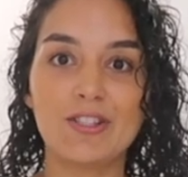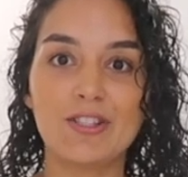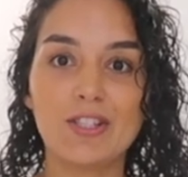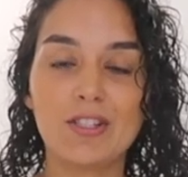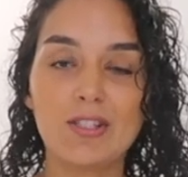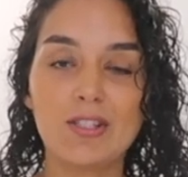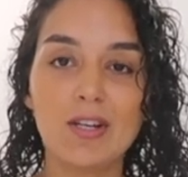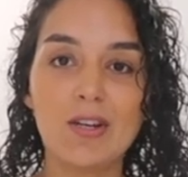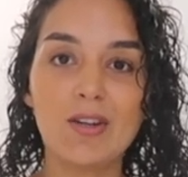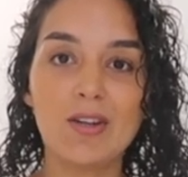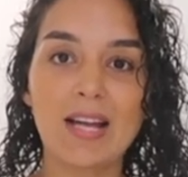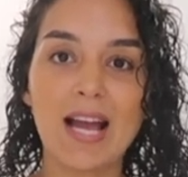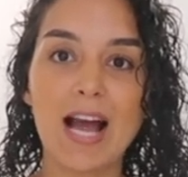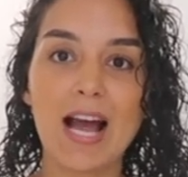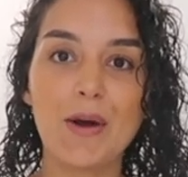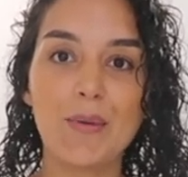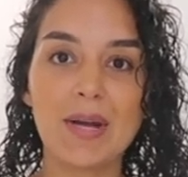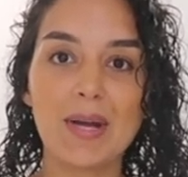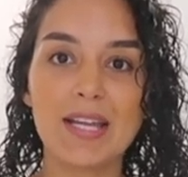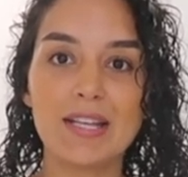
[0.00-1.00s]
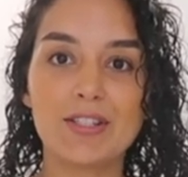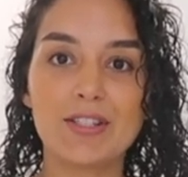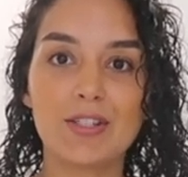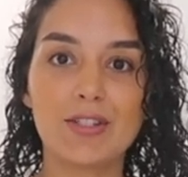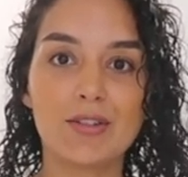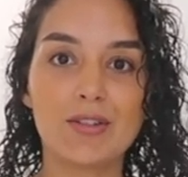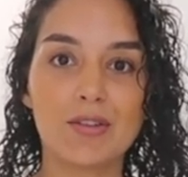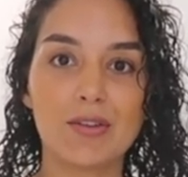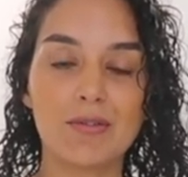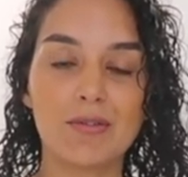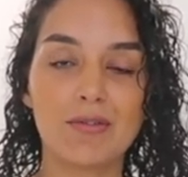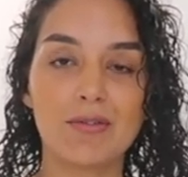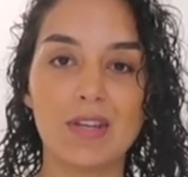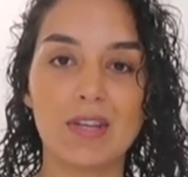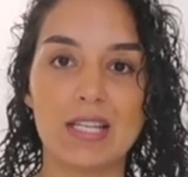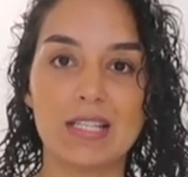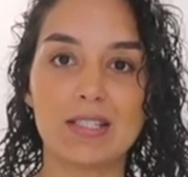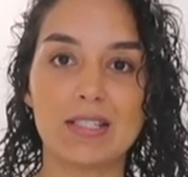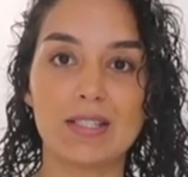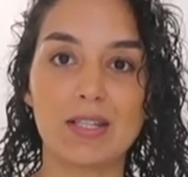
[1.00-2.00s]
just look how it just
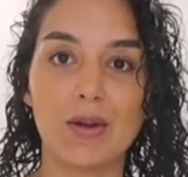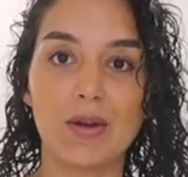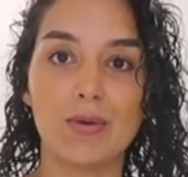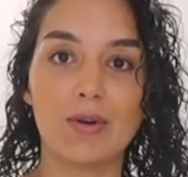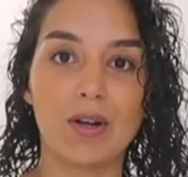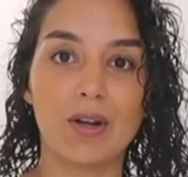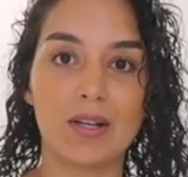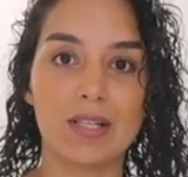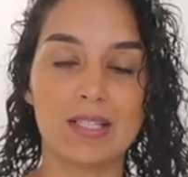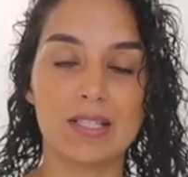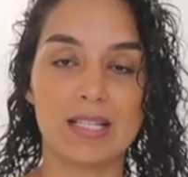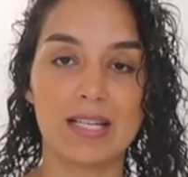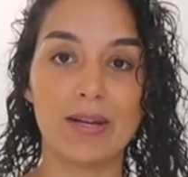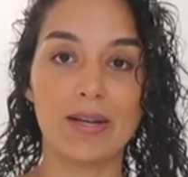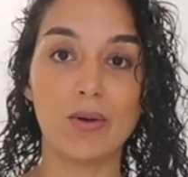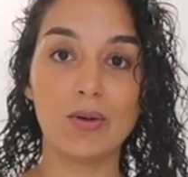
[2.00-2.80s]
fits so nicely.